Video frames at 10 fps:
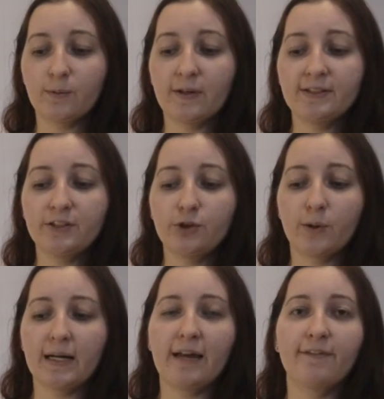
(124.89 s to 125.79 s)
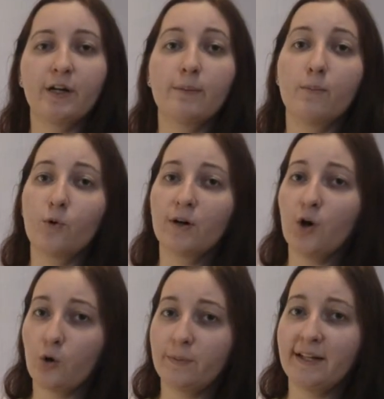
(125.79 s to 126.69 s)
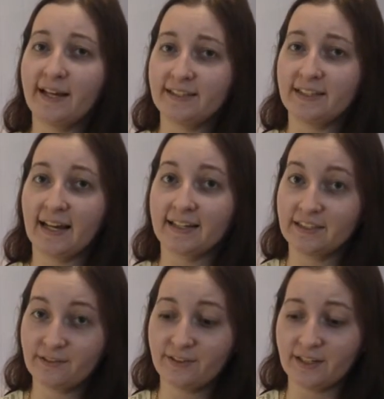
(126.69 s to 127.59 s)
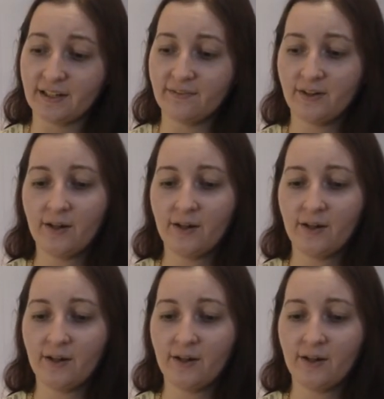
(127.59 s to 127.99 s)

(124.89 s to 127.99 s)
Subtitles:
well as enjoyed having a more open-ended activity